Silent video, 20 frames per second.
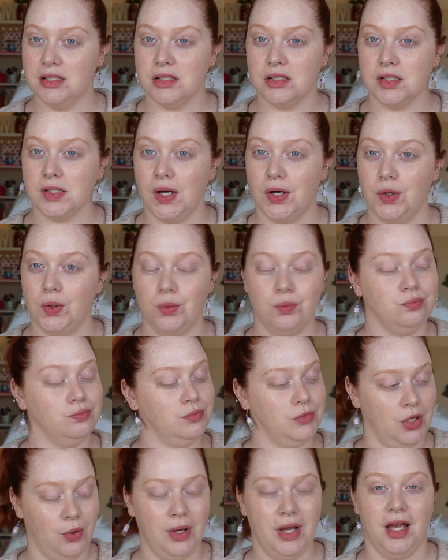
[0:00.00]
so
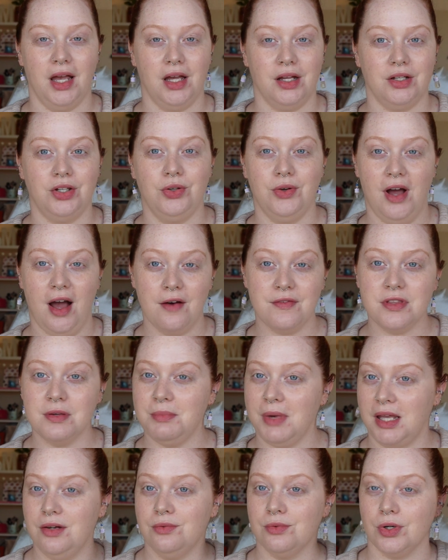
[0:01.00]
go ahead, you have the
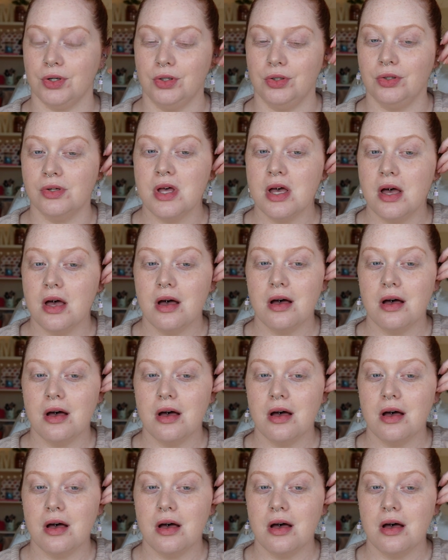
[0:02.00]
main role.